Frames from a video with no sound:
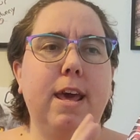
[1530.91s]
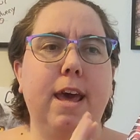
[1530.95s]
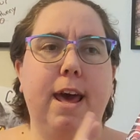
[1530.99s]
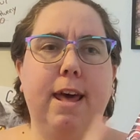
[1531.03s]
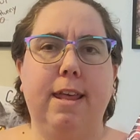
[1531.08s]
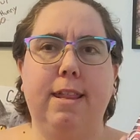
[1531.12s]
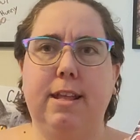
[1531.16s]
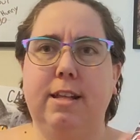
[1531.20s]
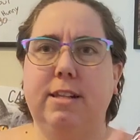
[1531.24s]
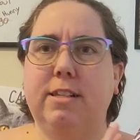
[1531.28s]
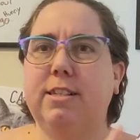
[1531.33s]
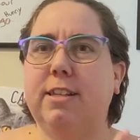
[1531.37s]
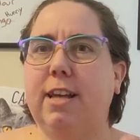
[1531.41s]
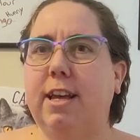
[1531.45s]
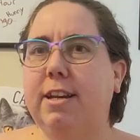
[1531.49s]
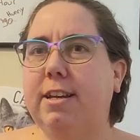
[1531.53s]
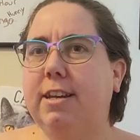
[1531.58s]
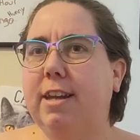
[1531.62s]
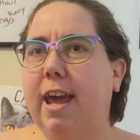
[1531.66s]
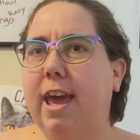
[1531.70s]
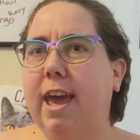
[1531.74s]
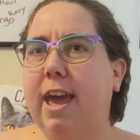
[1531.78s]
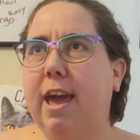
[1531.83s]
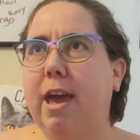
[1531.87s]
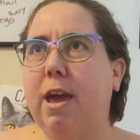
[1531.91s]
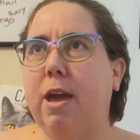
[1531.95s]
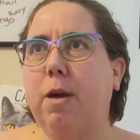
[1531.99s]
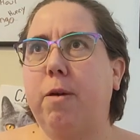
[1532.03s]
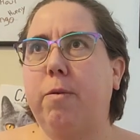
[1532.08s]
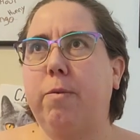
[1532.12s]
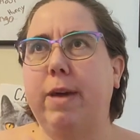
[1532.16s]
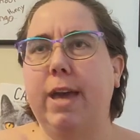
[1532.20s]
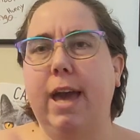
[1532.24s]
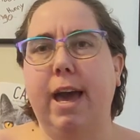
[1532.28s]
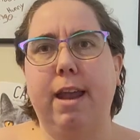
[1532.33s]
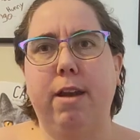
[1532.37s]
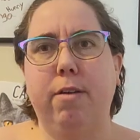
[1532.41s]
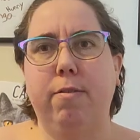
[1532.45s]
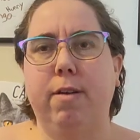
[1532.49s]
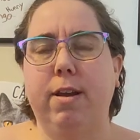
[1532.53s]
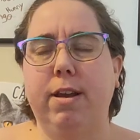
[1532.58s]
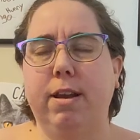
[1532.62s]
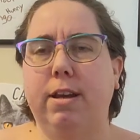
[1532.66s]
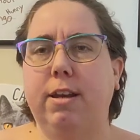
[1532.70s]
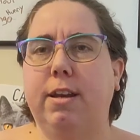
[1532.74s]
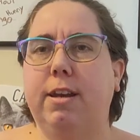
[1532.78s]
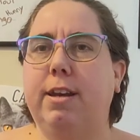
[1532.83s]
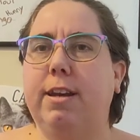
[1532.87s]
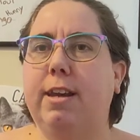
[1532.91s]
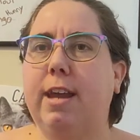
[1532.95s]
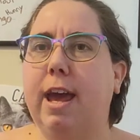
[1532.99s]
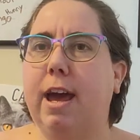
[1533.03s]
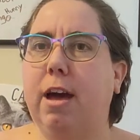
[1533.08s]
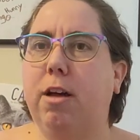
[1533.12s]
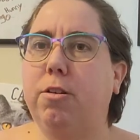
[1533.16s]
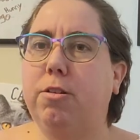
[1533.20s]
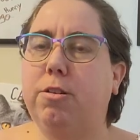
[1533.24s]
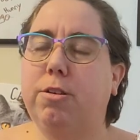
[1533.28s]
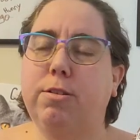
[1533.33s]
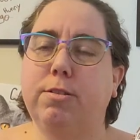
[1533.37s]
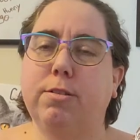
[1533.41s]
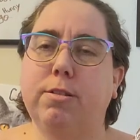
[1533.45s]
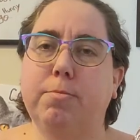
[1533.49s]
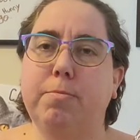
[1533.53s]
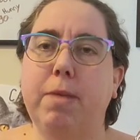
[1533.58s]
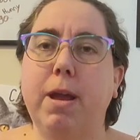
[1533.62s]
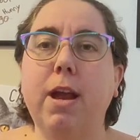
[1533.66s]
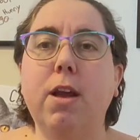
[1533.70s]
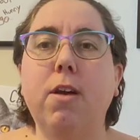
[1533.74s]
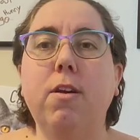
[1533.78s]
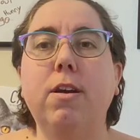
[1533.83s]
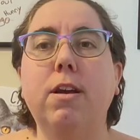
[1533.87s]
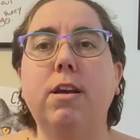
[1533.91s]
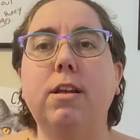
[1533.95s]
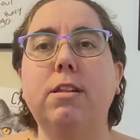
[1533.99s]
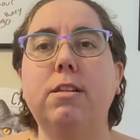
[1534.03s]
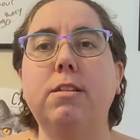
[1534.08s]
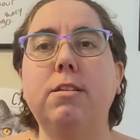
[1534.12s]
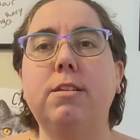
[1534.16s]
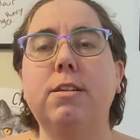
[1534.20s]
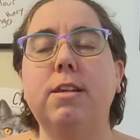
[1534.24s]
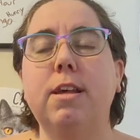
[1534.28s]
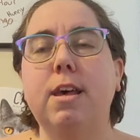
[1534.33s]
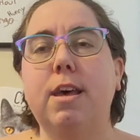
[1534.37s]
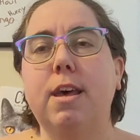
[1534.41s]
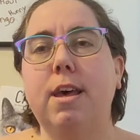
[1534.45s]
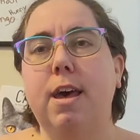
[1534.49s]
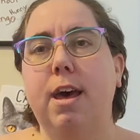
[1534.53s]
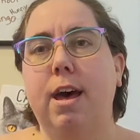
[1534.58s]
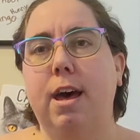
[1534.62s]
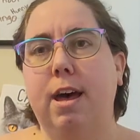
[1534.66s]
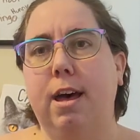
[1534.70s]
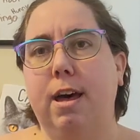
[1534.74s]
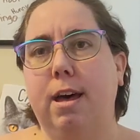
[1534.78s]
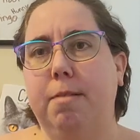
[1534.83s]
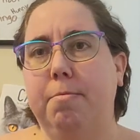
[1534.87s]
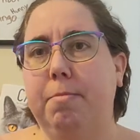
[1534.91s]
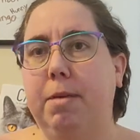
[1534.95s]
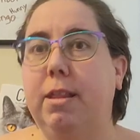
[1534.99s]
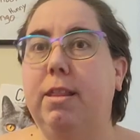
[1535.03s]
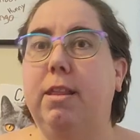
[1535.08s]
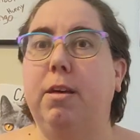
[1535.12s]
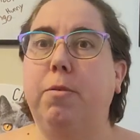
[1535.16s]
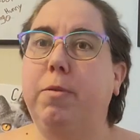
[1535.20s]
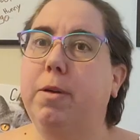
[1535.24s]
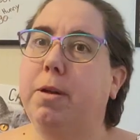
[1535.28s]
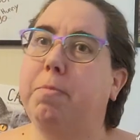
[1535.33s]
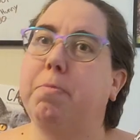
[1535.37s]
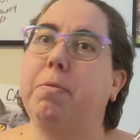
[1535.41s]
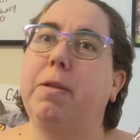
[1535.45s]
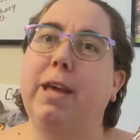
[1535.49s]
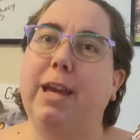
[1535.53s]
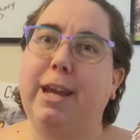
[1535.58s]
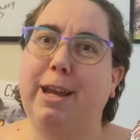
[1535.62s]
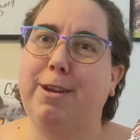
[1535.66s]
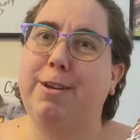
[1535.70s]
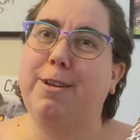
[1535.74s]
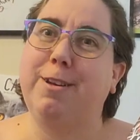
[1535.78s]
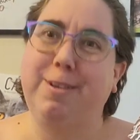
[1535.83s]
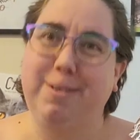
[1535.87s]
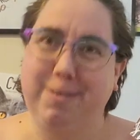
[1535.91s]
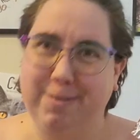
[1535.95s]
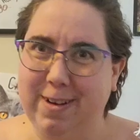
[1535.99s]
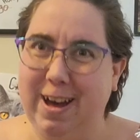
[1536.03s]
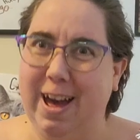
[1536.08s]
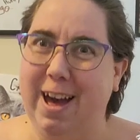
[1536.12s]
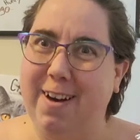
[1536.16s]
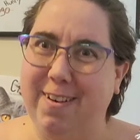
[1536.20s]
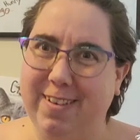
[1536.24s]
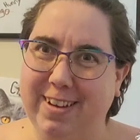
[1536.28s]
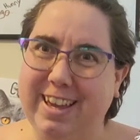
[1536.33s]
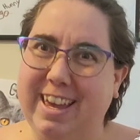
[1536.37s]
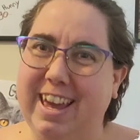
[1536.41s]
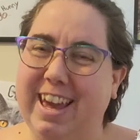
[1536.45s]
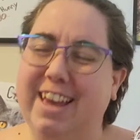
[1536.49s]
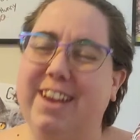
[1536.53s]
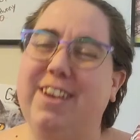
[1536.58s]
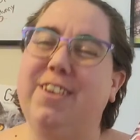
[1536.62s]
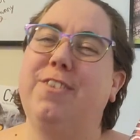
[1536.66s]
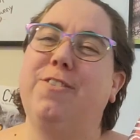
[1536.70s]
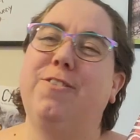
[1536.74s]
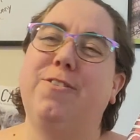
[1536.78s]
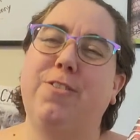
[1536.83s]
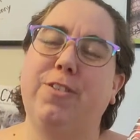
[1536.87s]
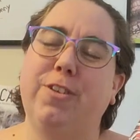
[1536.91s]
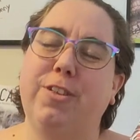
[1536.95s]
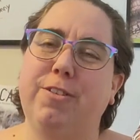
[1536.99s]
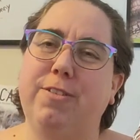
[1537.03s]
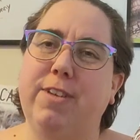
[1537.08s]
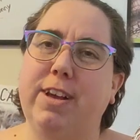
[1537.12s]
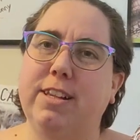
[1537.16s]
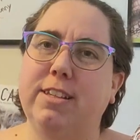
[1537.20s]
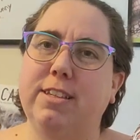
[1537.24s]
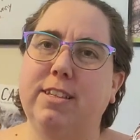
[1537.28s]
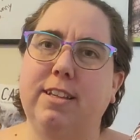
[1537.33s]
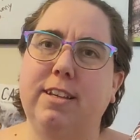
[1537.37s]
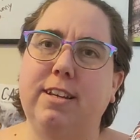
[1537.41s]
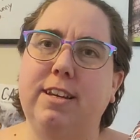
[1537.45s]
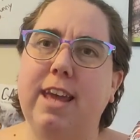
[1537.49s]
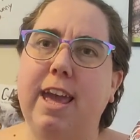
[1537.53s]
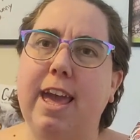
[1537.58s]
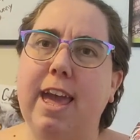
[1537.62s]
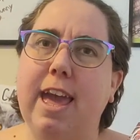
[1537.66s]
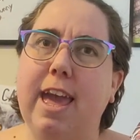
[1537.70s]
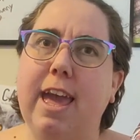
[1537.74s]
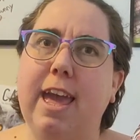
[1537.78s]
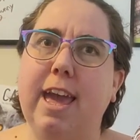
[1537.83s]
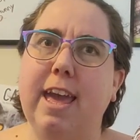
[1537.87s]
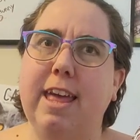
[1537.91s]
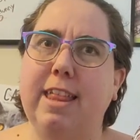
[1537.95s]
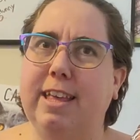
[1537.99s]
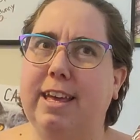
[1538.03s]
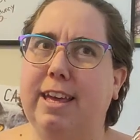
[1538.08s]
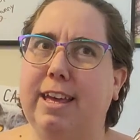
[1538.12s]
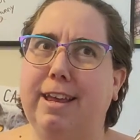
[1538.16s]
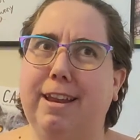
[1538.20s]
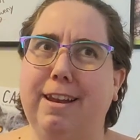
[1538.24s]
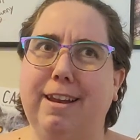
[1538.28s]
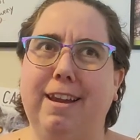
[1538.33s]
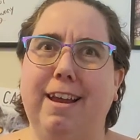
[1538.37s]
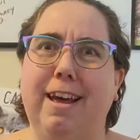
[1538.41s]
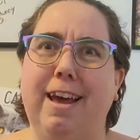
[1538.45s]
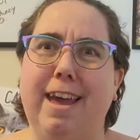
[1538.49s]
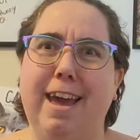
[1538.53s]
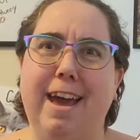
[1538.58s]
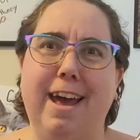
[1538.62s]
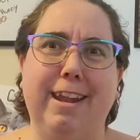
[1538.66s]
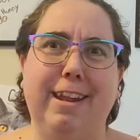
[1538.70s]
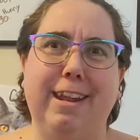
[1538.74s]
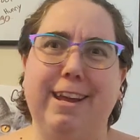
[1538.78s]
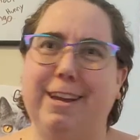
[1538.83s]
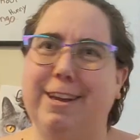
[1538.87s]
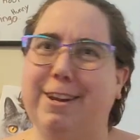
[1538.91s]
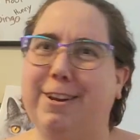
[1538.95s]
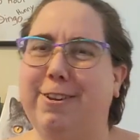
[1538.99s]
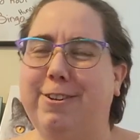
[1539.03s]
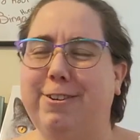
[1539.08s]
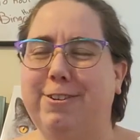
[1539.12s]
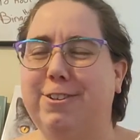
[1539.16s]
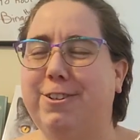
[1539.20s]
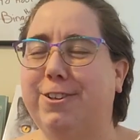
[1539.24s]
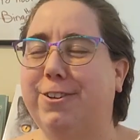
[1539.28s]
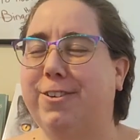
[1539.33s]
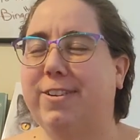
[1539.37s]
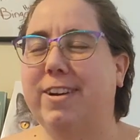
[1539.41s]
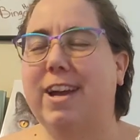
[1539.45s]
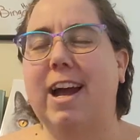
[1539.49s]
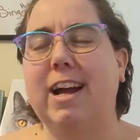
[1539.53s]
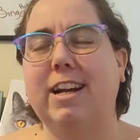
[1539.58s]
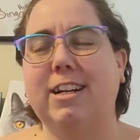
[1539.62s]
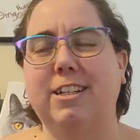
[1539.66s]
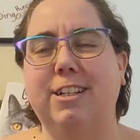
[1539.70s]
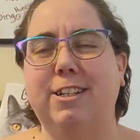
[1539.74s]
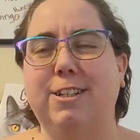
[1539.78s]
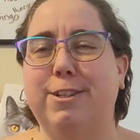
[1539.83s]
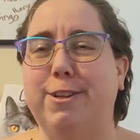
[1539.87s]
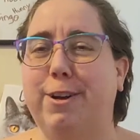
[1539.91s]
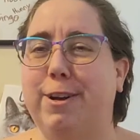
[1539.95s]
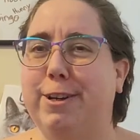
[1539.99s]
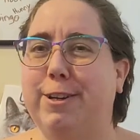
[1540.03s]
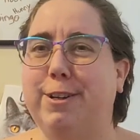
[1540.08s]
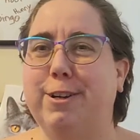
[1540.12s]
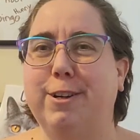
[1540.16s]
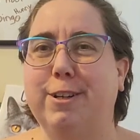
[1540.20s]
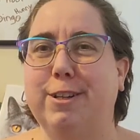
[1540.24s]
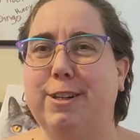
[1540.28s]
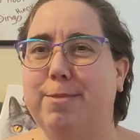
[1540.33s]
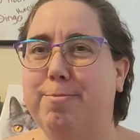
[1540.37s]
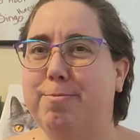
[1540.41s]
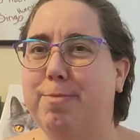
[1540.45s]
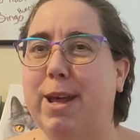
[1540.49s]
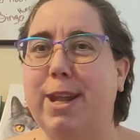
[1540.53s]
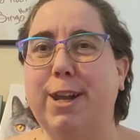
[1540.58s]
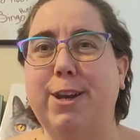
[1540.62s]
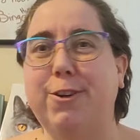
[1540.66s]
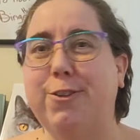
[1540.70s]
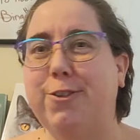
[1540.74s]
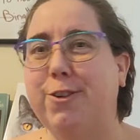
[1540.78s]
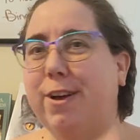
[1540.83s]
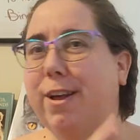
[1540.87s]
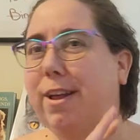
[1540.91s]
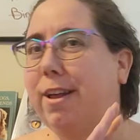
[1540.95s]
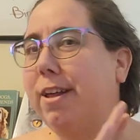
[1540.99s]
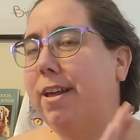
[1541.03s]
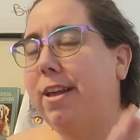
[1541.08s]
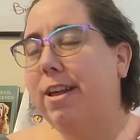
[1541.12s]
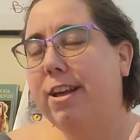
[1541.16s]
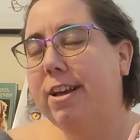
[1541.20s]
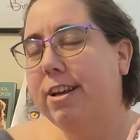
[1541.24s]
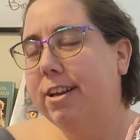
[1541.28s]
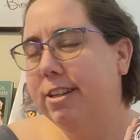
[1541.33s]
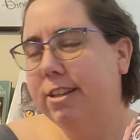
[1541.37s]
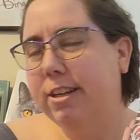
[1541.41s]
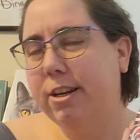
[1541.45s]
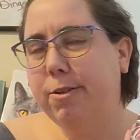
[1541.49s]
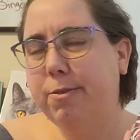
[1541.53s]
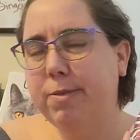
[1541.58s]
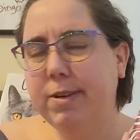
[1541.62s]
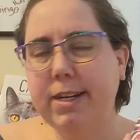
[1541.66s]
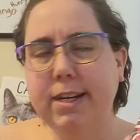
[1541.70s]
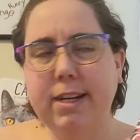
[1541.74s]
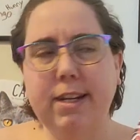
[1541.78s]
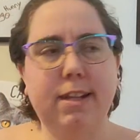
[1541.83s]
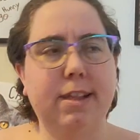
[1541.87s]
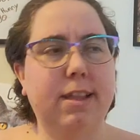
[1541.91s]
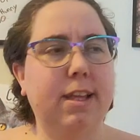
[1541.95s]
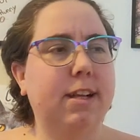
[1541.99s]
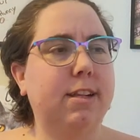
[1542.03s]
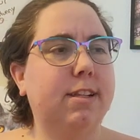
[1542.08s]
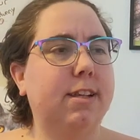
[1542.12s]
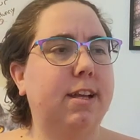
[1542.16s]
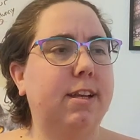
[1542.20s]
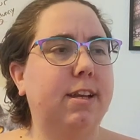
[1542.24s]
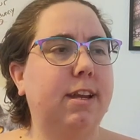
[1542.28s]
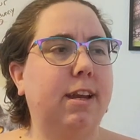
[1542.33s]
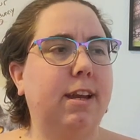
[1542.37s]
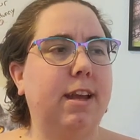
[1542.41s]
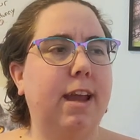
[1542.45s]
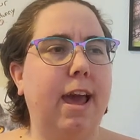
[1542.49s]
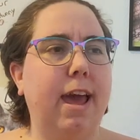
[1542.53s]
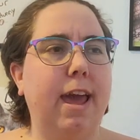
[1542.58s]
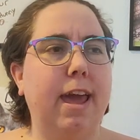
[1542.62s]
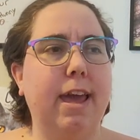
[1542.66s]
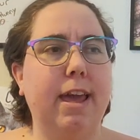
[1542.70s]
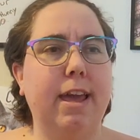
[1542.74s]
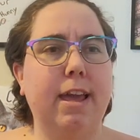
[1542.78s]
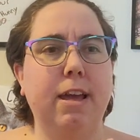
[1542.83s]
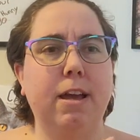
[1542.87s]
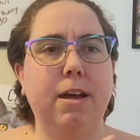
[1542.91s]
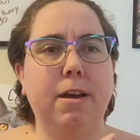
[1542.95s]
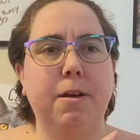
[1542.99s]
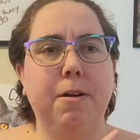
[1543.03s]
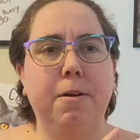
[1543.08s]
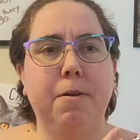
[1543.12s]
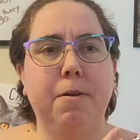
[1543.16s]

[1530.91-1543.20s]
And then Sunday, we had to run into town, do some errands. Um, and then we played WoW again for the rest of the day. And then I had like an allergic reaction, so I took some Benadryl. Didn't read anything Sunday night.